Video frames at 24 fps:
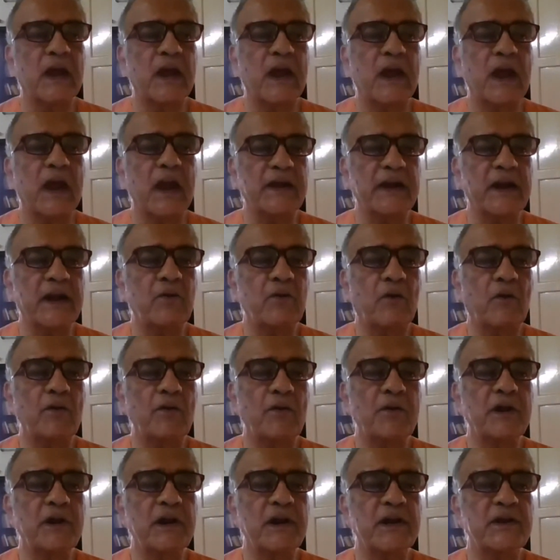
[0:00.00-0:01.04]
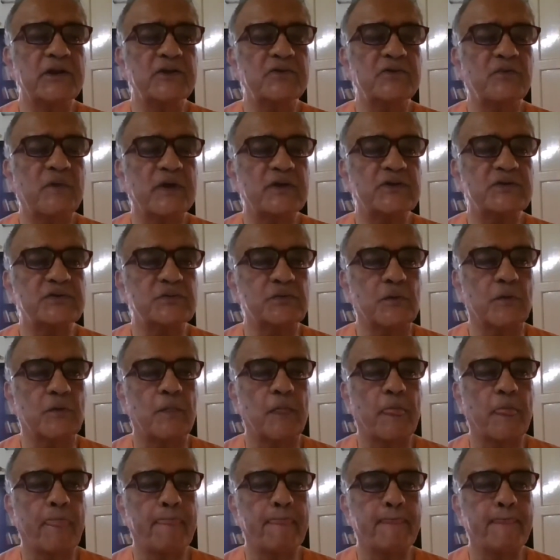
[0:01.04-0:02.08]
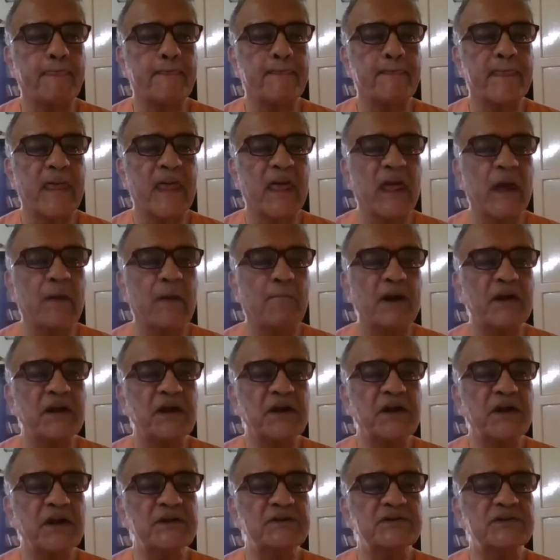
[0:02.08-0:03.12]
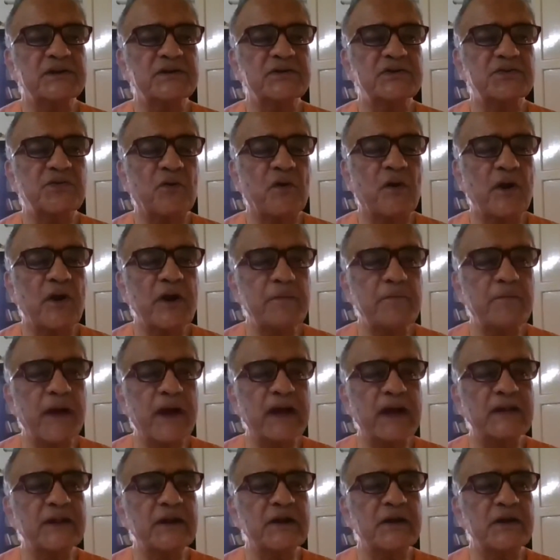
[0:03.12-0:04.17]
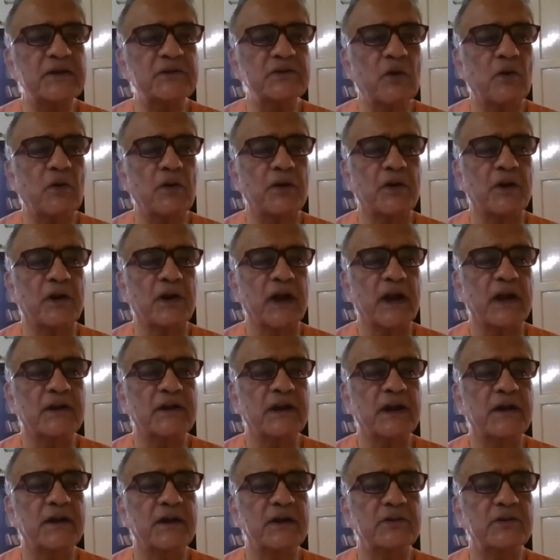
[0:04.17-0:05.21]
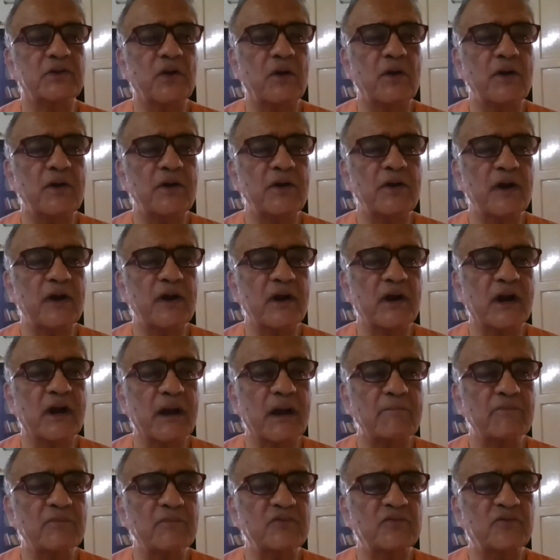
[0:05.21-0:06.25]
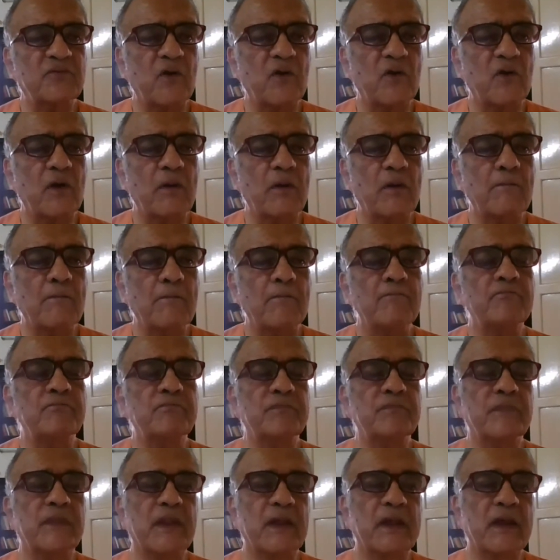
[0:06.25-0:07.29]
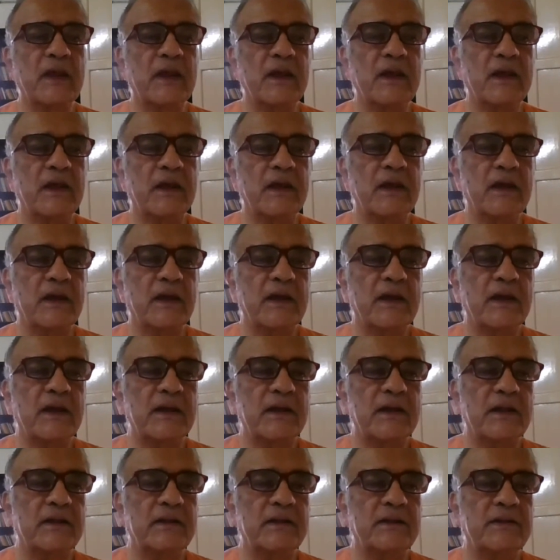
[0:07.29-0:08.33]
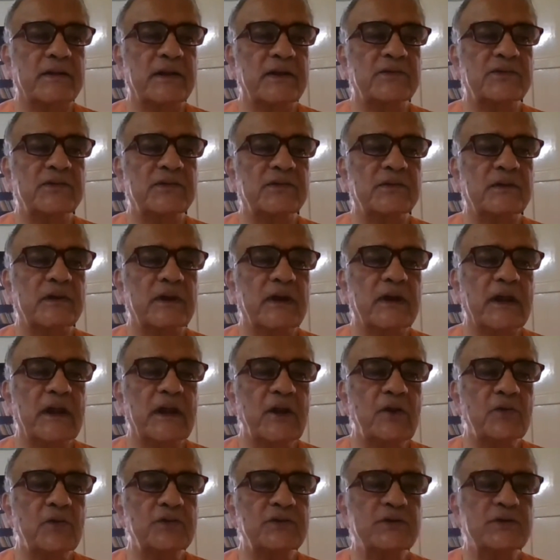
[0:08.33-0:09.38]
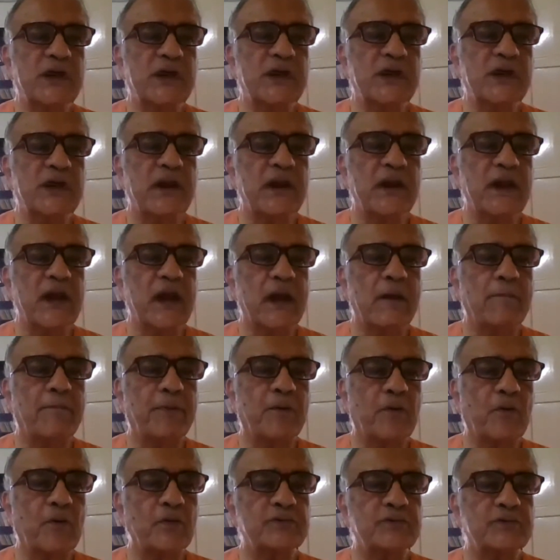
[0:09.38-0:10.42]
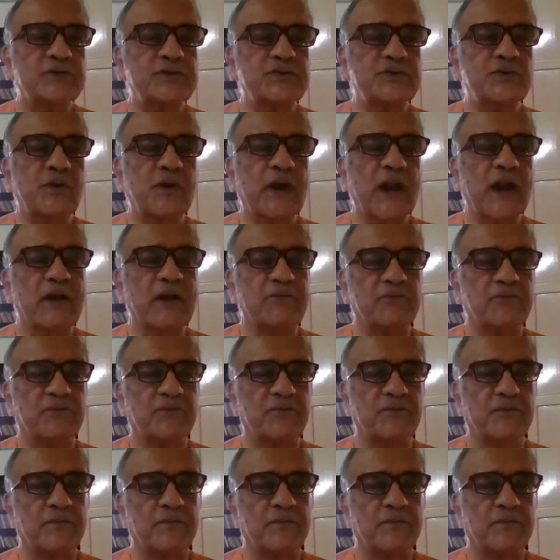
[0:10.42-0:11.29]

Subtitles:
And that order is virtue. But it is destroyed by the disorder. And the disorder comes from this illusory approach to life,